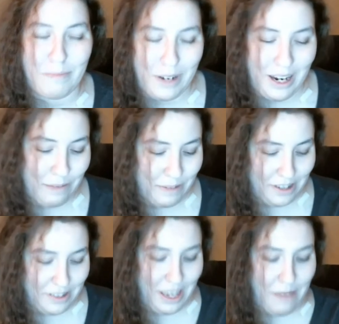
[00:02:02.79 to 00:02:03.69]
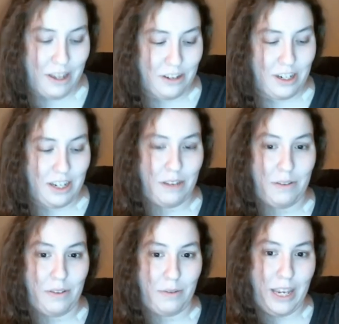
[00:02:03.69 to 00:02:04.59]
pre-op nurse came in, tried to go
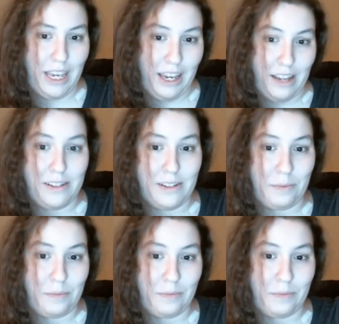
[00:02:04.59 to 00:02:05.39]
in through my hand.